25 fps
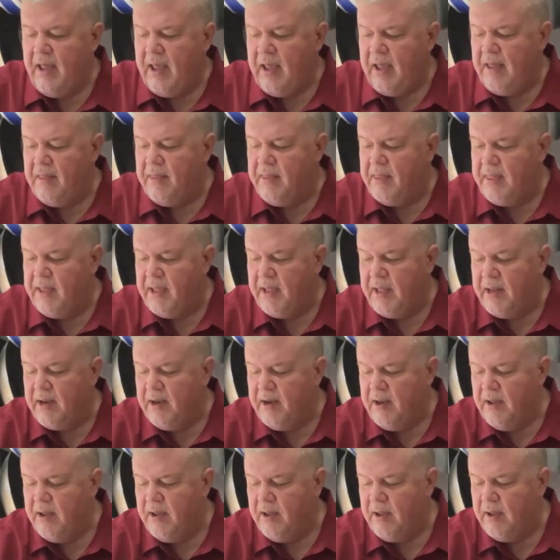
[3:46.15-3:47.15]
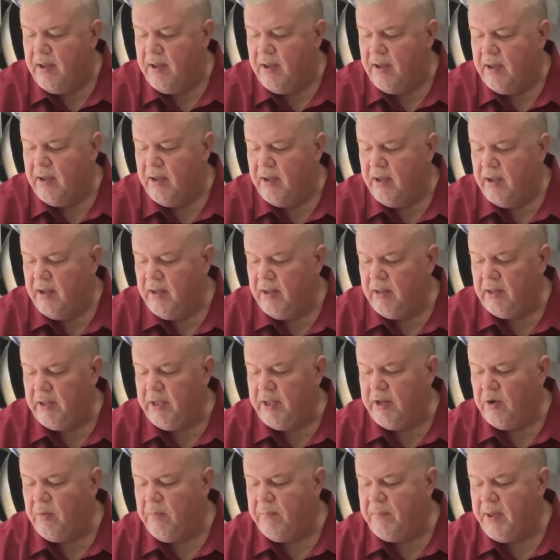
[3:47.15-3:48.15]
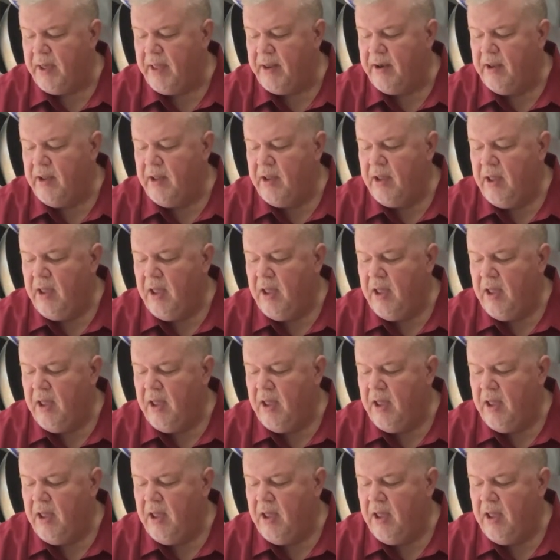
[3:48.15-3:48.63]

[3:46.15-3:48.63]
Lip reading: and then a little bit